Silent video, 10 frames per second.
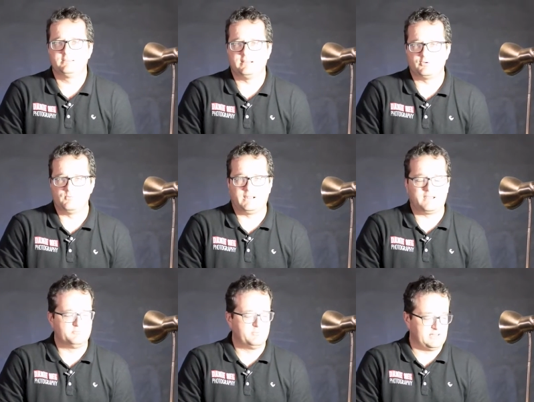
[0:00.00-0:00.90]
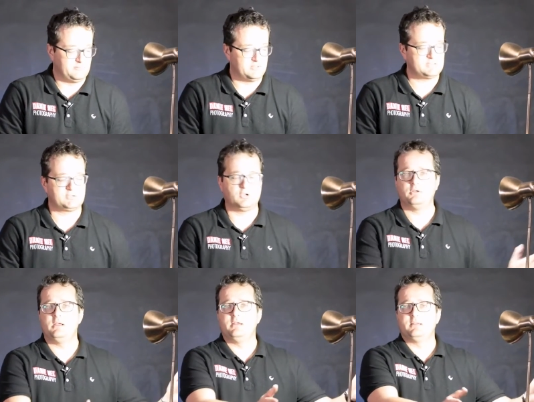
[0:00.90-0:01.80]
that you might have available.
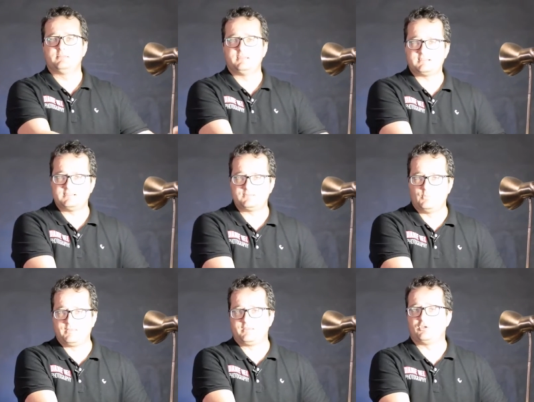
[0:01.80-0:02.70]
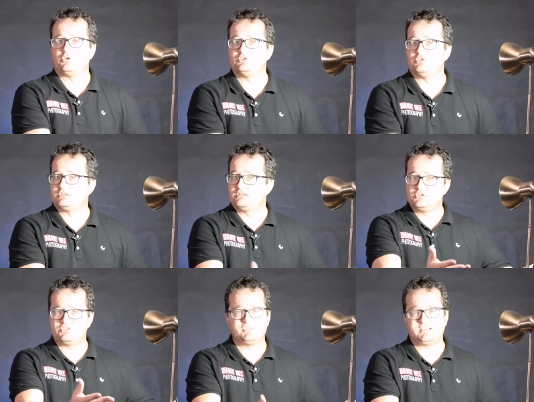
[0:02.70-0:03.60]
So this is one thing you can use. You can
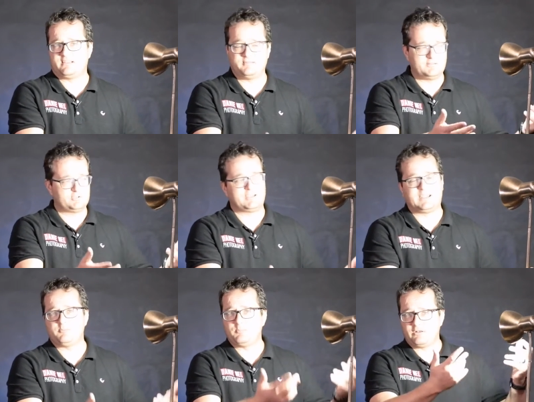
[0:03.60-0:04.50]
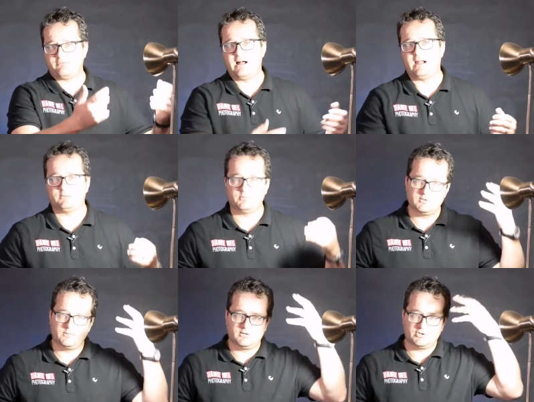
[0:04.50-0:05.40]
just use anything to get a bit of height. What
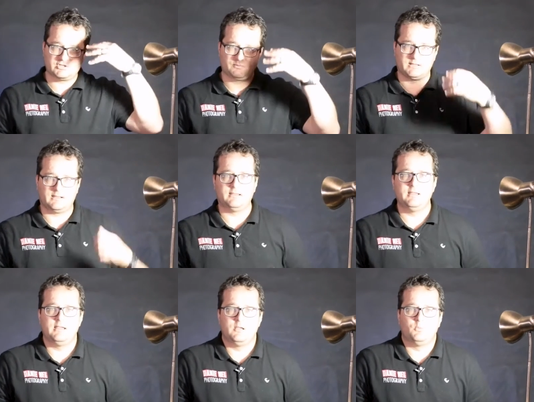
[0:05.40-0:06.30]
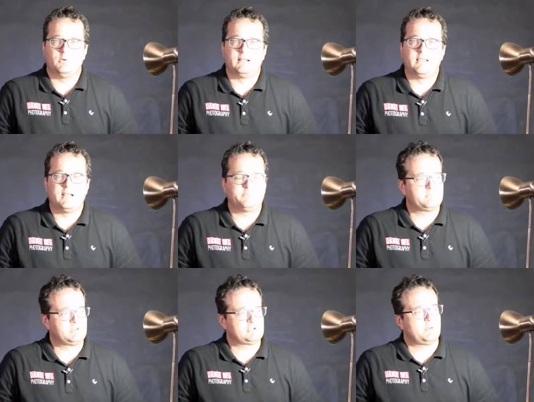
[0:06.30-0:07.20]
you want to do is you want to want to light
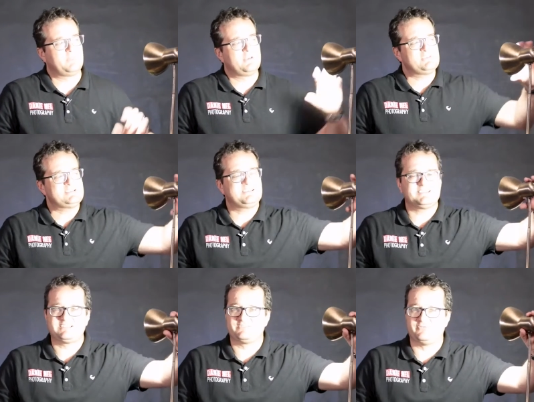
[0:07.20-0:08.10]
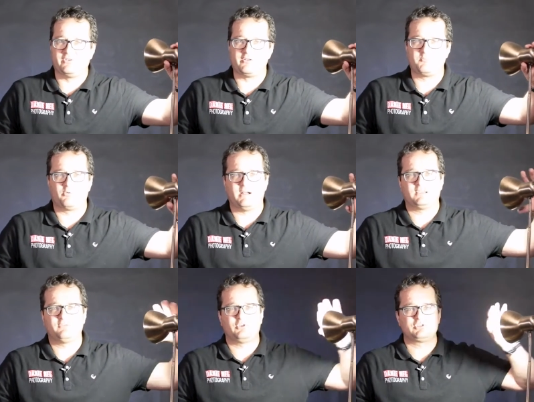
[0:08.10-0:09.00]
from the top. Now you see this is very
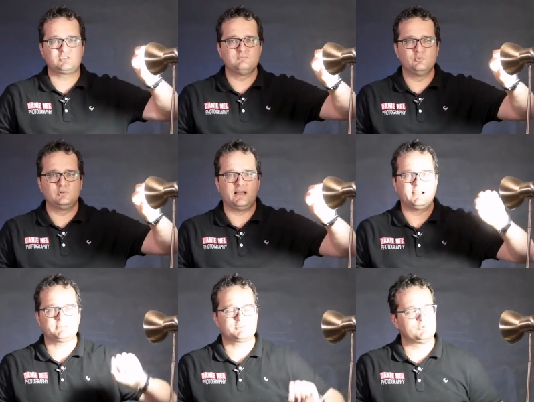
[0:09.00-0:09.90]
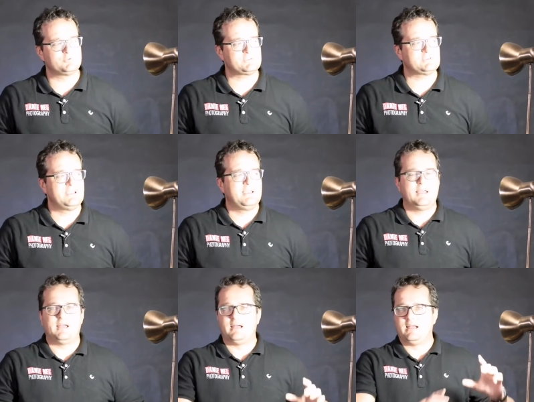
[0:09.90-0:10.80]
bright. You've got a small light source.
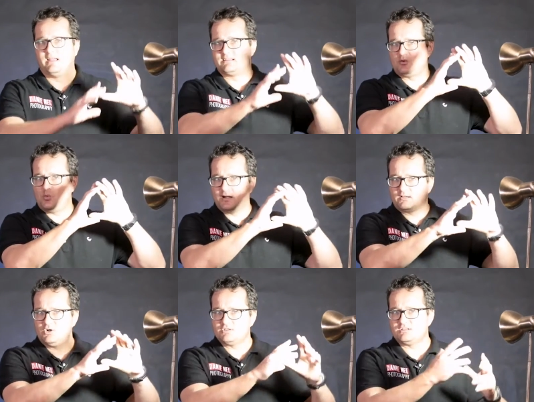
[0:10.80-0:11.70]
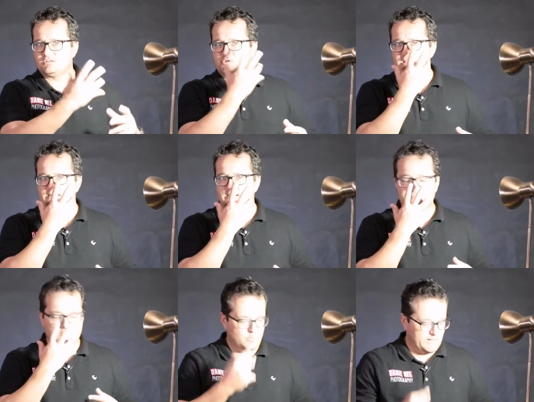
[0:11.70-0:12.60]
Uh, it's quite concentrated.
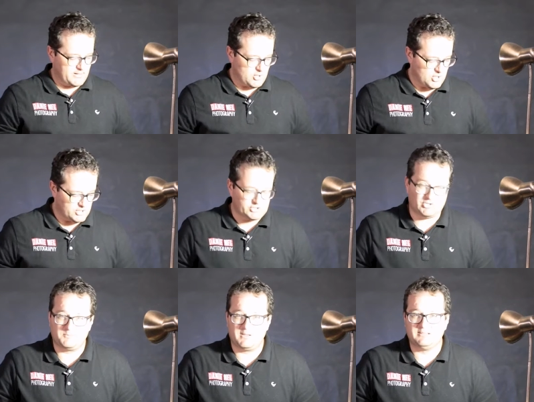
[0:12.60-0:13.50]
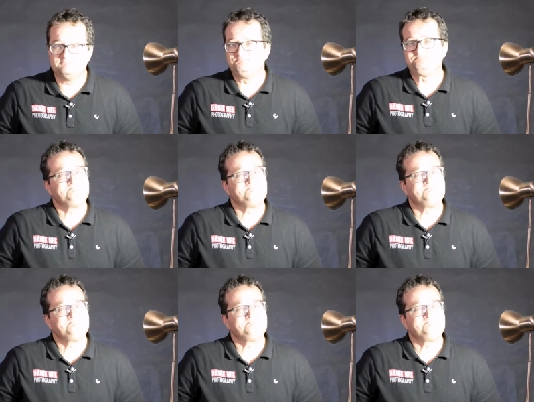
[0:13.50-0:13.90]
It's quite harsh on me.